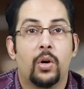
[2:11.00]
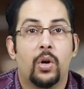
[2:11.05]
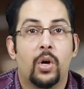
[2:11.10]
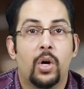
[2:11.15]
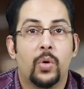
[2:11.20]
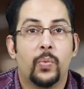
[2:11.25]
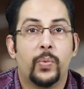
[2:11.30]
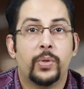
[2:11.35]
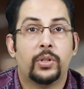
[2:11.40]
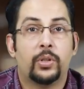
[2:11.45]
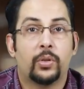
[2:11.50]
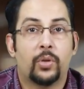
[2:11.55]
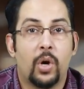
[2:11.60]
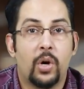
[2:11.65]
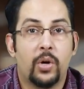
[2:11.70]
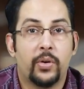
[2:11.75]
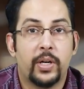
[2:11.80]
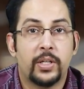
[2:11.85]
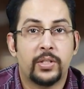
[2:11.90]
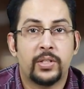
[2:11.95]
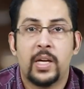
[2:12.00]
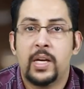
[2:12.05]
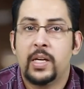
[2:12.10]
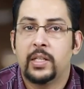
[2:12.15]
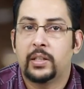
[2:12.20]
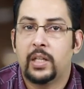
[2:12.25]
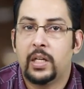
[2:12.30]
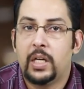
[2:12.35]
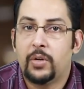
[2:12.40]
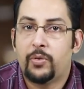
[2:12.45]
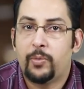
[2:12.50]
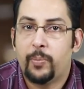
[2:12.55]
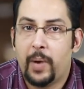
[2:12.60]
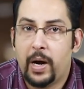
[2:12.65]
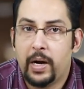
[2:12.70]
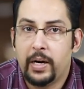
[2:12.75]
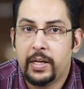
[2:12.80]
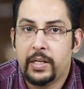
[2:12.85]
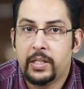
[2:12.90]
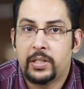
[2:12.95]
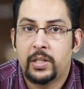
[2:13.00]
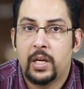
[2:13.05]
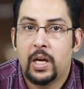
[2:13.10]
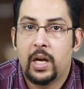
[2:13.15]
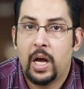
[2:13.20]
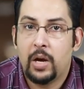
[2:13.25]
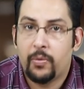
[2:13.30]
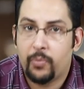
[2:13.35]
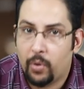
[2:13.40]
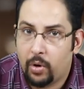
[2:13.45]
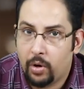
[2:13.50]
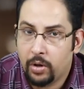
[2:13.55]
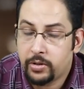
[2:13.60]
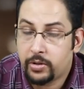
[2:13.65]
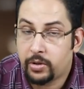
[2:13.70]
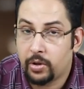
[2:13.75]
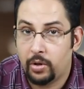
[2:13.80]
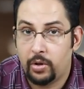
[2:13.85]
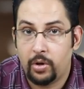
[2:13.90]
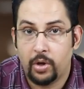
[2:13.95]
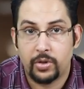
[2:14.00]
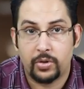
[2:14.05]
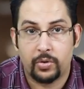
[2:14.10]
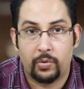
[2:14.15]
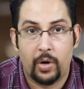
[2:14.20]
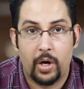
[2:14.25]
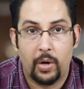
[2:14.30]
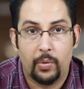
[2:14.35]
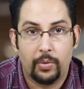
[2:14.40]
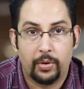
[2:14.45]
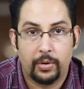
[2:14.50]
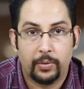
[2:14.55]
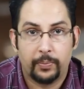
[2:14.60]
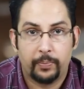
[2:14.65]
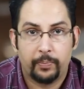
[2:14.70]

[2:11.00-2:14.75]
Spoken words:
Along with the Congress, the left parties have also lost ground.